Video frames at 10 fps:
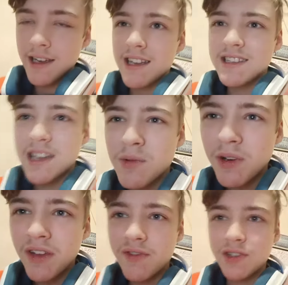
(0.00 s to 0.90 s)
Has
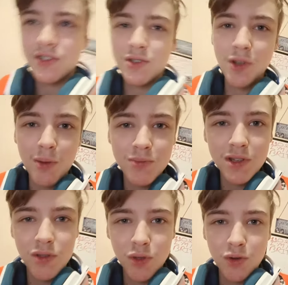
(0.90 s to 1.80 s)
anyone ever stopped
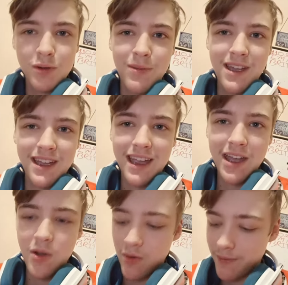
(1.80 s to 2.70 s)
and thought about
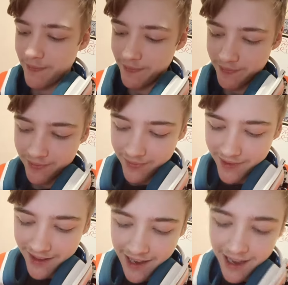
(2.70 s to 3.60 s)
how,
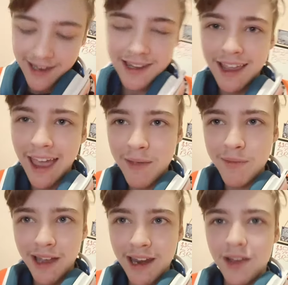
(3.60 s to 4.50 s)
in the game
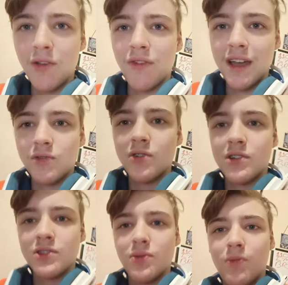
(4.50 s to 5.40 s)
mechanic of
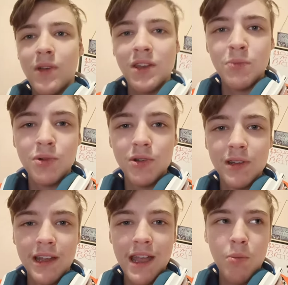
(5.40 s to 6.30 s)
Outlast, when you put
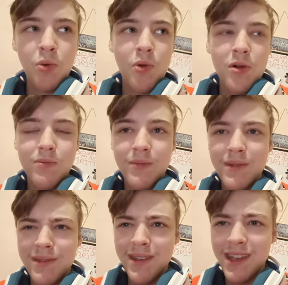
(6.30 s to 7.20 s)
the camera up,
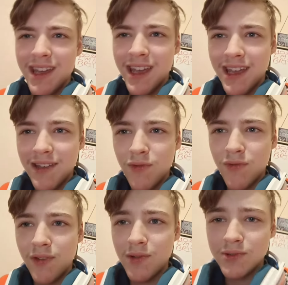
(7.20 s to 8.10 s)

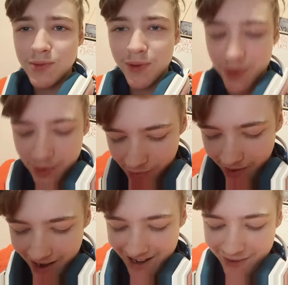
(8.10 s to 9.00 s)
if it was real
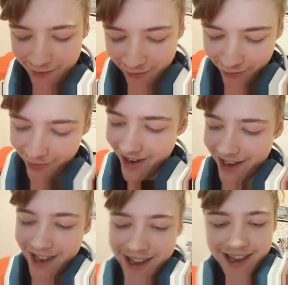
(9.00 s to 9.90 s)
life,
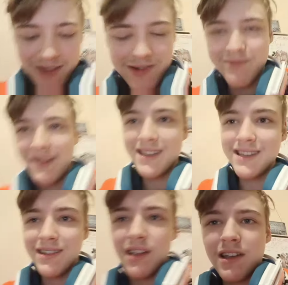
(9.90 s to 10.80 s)
he would
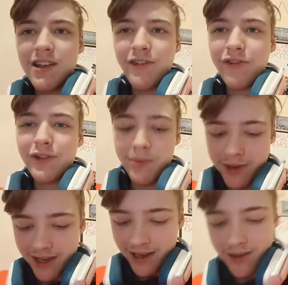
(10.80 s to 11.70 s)
be
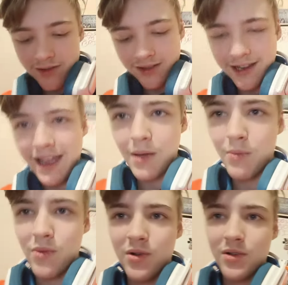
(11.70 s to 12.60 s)
flipping out the
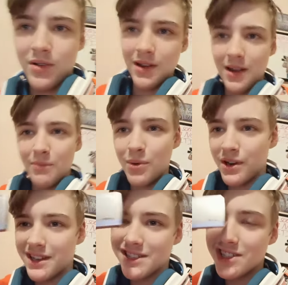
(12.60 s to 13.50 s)
camera and
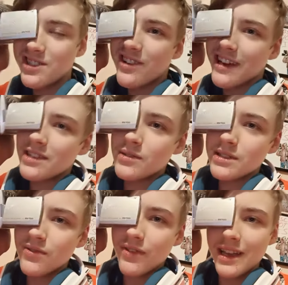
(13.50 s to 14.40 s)
putting it straight to
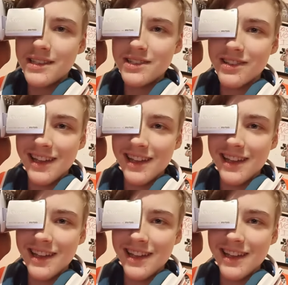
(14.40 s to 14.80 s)
his face